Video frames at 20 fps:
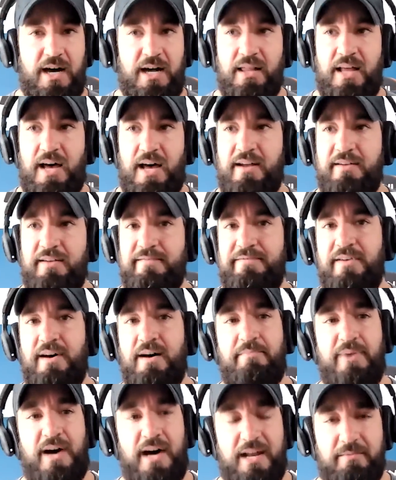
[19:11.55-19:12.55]
a lot of uh,
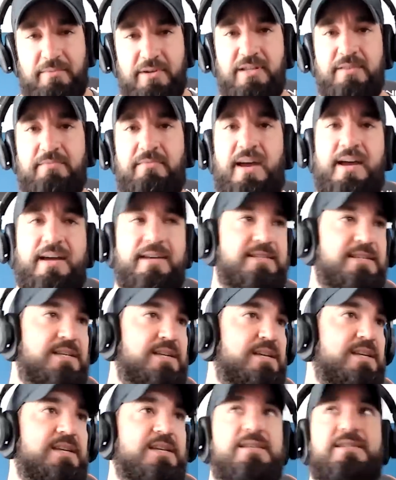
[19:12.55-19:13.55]
bodybuilding
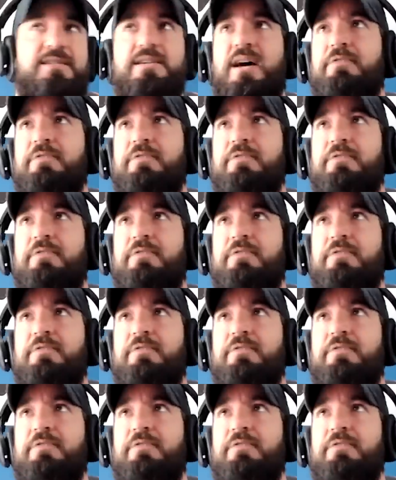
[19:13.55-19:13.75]
magazines.